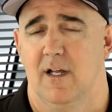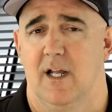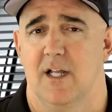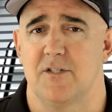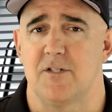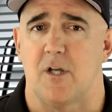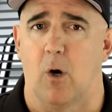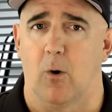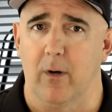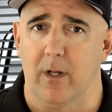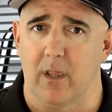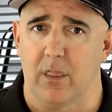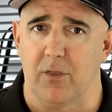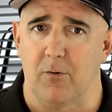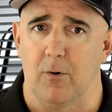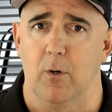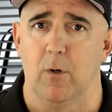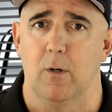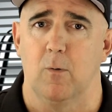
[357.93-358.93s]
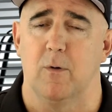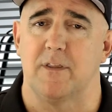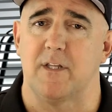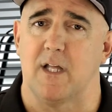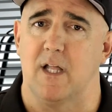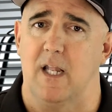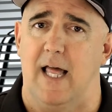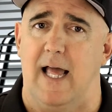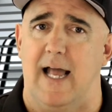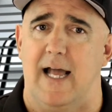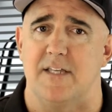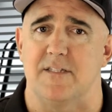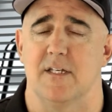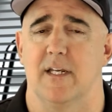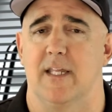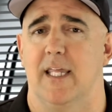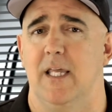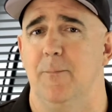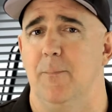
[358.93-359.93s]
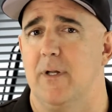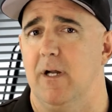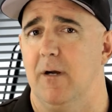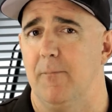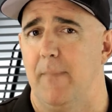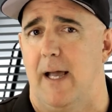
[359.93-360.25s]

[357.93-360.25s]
It's going through it with class and keeping your